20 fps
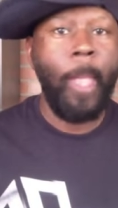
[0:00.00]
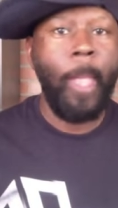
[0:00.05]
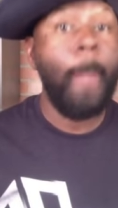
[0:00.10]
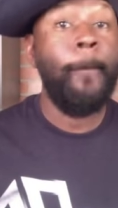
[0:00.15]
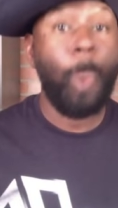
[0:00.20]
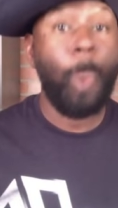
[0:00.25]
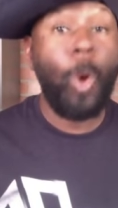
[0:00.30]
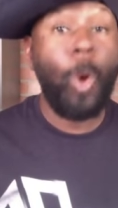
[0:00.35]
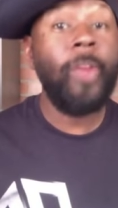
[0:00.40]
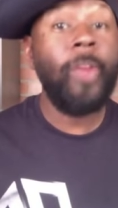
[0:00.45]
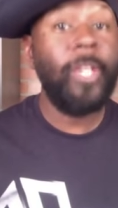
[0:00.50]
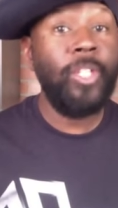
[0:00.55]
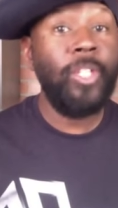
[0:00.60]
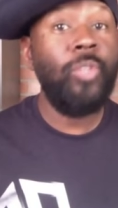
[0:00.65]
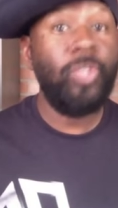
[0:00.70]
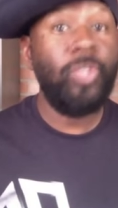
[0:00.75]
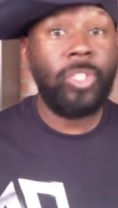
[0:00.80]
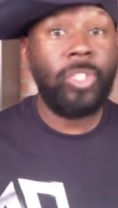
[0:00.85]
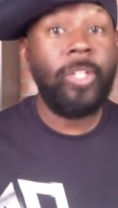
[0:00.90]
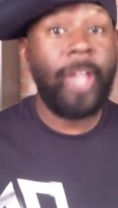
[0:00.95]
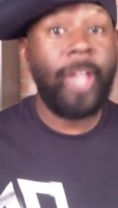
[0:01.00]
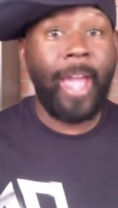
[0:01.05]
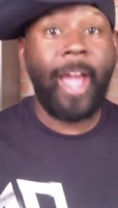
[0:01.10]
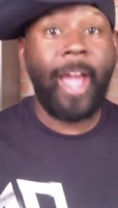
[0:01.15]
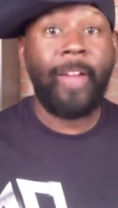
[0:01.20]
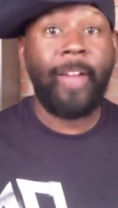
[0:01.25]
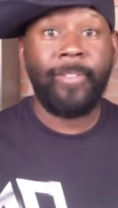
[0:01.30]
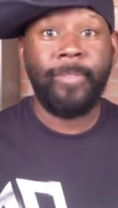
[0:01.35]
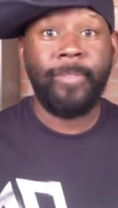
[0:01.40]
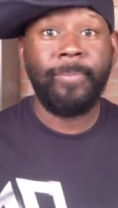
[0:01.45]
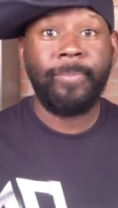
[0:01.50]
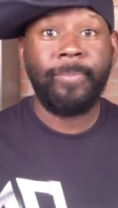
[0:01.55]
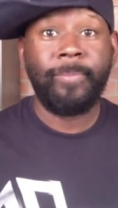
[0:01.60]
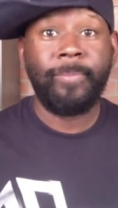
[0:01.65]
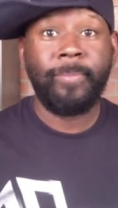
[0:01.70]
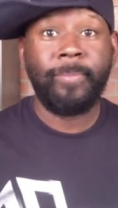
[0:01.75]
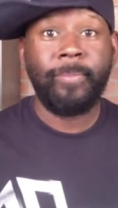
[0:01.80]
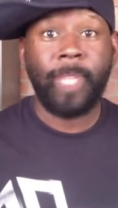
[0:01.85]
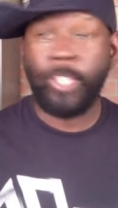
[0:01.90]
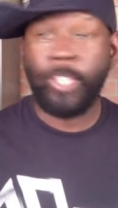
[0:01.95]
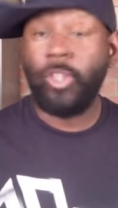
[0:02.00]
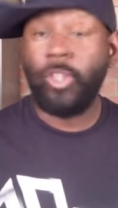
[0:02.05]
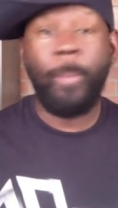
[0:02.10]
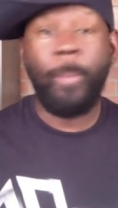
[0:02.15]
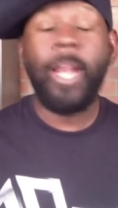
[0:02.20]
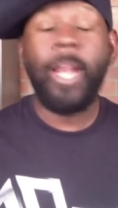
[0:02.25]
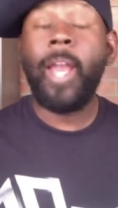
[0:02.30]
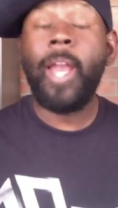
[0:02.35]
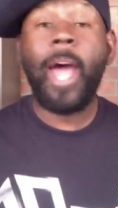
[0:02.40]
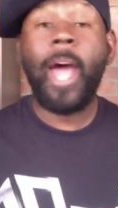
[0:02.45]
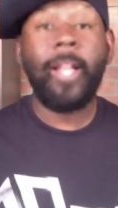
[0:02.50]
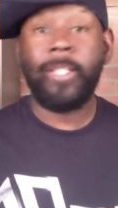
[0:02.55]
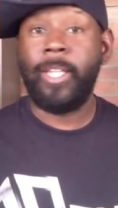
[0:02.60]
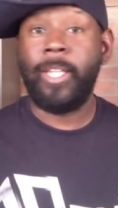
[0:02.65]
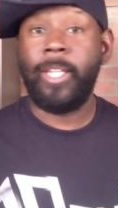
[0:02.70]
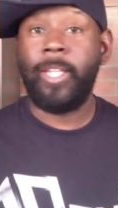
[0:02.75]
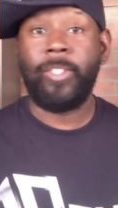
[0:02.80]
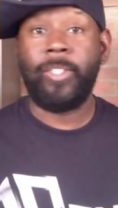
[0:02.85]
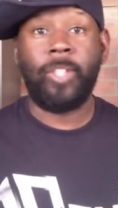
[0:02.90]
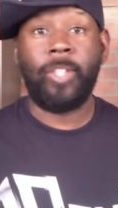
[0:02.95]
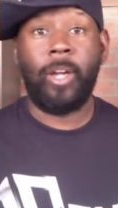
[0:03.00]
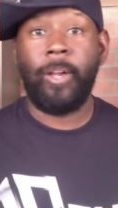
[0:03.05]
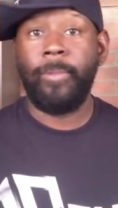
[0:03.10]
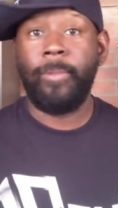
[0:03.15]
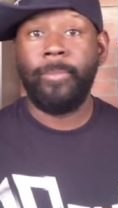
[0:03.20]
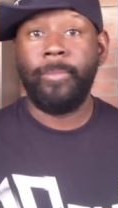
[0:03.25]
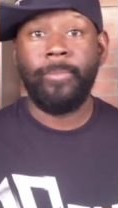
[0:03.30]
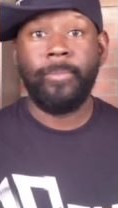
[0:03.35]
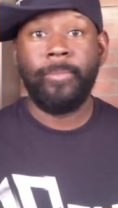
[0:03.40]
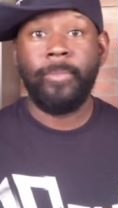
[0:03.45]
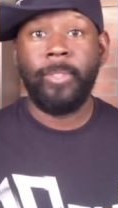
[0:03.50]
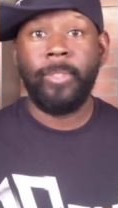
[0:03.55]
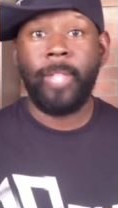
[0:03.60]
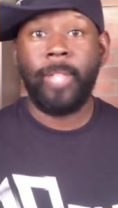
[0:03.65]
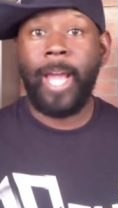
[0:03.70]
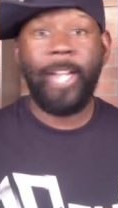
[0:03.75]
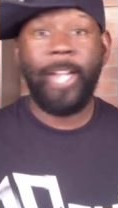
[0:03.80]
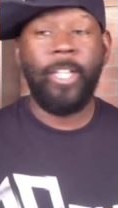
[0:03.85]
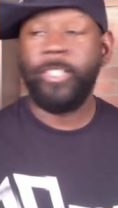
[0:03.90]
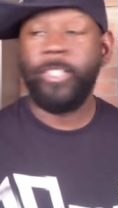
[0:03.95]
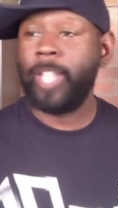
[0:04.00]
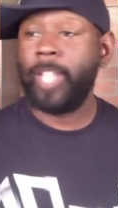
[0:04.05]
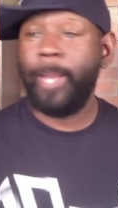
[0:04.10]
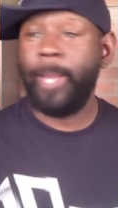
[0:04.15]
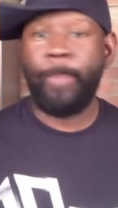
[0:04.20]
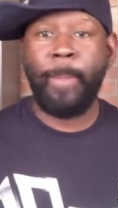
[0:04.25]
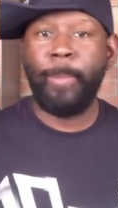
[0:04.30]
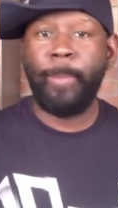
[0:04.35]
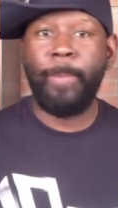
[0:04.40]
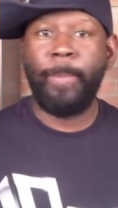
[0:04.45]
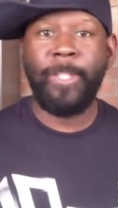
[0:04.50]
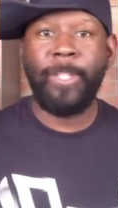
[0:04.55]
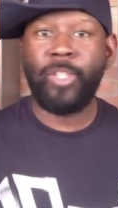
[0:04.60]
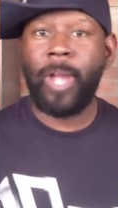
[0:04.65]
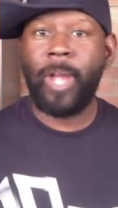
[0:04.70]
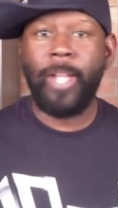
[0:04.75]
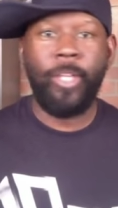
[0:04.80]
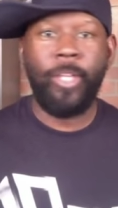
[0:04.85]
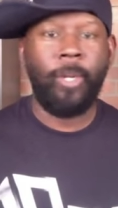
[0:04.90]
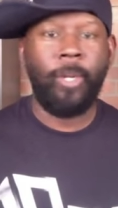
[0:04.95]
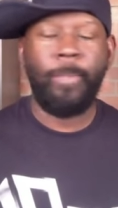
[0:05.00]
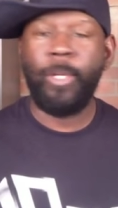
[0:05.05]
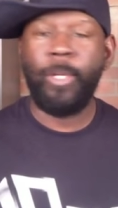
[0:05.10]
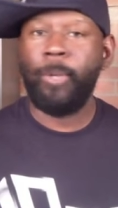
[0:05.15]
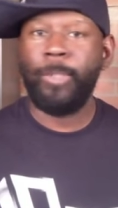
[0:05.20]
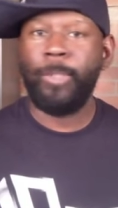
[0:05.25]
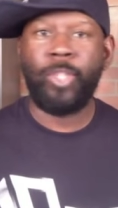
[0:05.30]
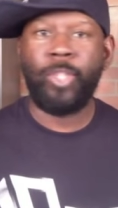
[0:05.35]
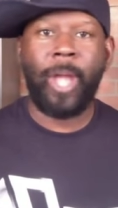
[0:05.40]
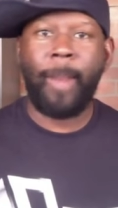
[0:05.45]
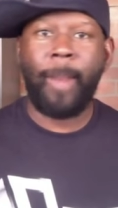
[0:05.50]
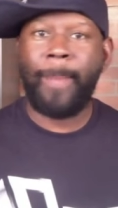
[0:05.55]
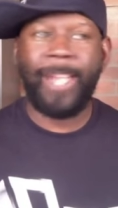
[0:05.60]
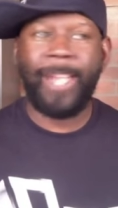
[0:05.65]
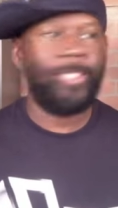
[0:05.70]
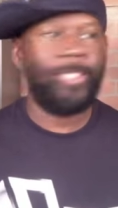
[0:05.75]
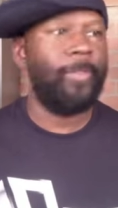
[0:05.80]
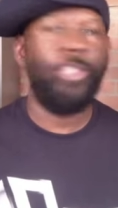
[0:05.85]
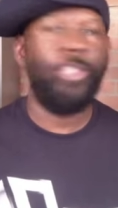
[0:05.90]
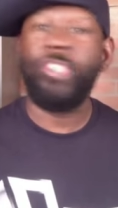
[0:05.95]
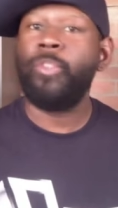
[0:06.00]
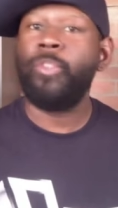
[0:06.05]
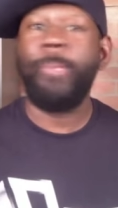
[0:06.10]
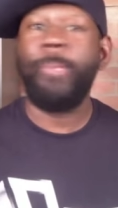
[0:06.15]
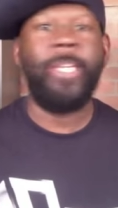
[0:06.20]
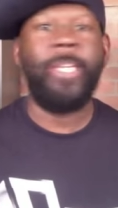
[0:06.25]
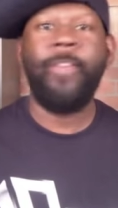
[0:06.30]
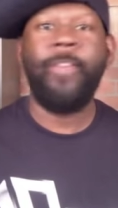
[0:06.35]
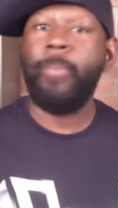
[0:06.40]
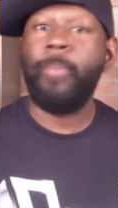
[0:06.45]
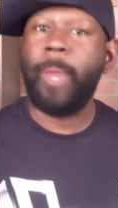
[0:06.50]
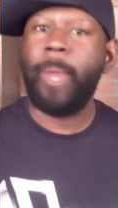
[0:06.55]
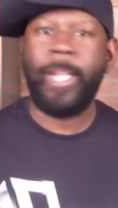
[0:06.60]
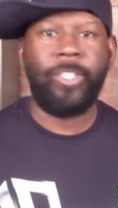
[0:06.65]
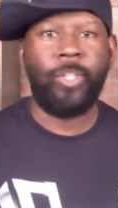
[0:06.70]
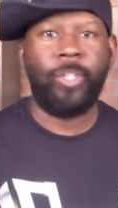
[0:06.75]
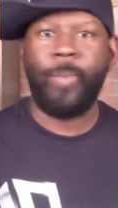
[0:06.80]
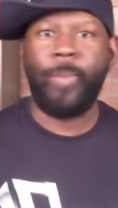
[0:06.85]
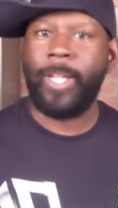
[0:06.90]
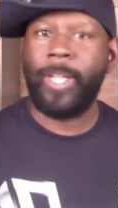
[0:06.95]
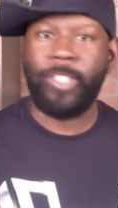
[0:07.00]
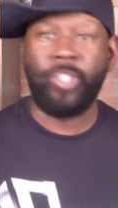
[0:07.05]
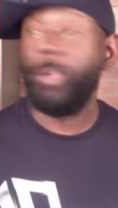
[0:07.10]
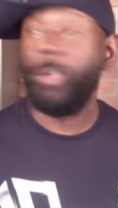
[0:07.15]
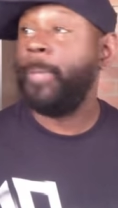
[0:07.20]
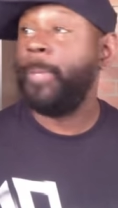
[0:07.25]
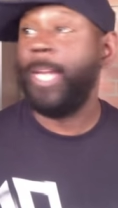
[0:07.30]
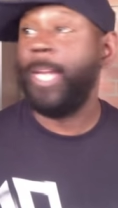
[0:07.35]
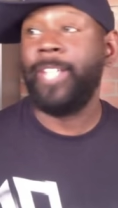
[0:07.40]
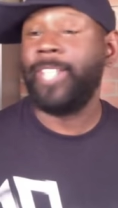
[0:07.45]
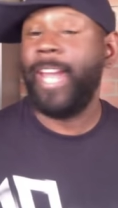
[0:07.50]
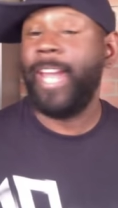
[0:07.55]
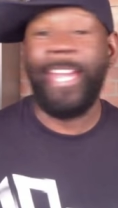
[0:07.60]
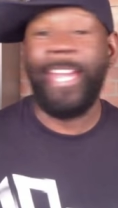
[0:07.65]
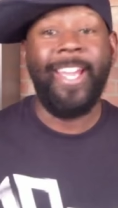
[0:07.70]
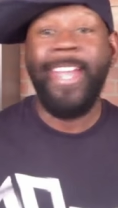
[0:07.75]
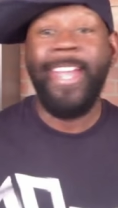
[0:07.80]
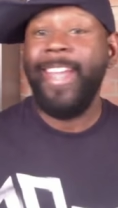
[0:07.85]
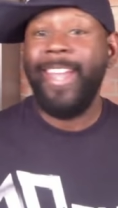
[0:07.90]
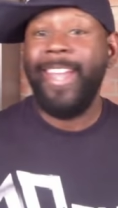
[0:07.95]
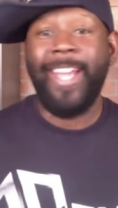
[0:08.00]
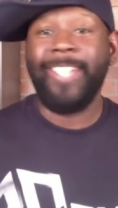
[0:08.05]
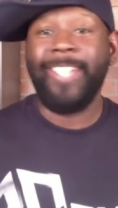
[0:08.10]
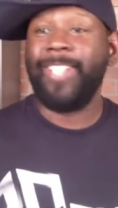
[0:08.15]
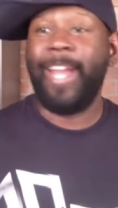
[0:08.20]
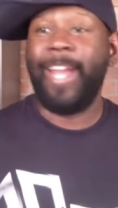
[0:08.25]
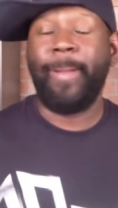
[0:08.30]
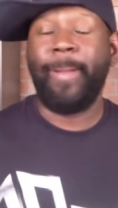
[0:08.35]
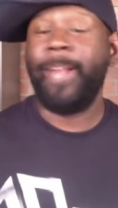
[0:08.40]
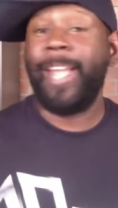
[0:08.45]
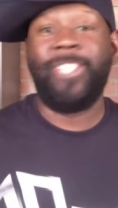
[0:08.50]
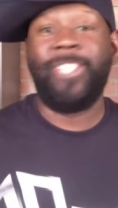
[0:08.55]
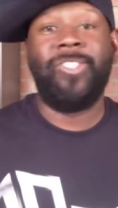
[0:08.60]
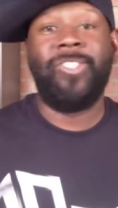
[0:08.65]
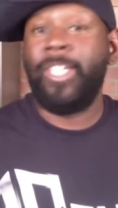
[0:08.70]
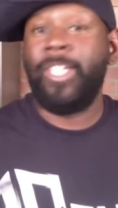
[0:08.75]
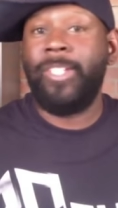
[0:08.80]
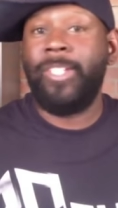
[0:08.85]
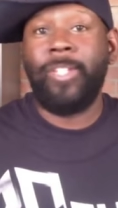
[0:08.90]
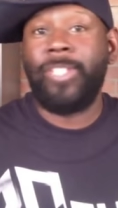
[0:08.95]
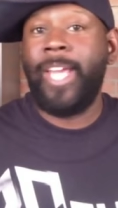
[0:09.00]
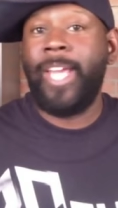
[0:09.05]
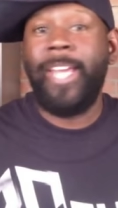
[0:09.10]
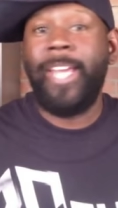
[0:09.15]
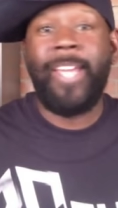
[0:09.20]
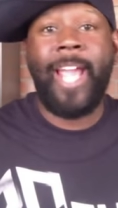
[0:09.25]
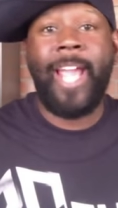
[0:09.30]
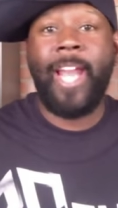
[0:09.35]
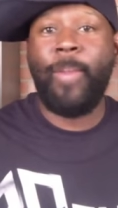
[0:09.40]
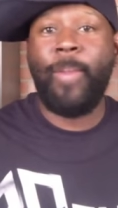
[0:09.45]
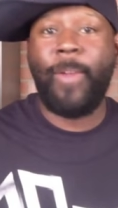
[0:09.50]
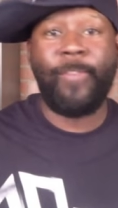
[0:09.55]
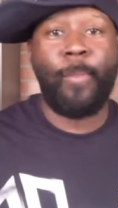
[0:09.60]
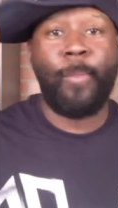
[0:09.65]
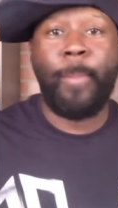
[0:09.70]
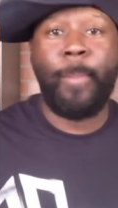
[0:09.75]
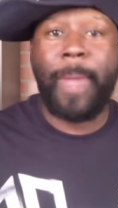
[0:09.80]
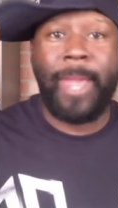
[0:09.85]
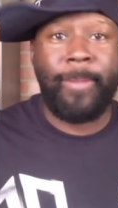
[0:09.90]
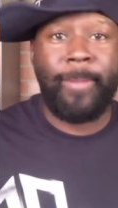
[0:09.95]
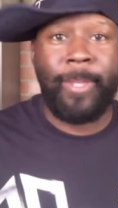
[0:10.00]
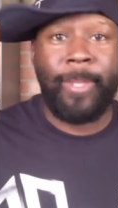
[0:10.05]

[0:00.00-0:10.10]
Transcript: More than you should have. Yeah. There's going to be a lot of things, y'all. A lot of it's like people be trying, you know, be going be trying to buy stuff. You're just gonna be giving money to the rich. It's gonna be, it's like, it's like, like you are taking candy away from a baby.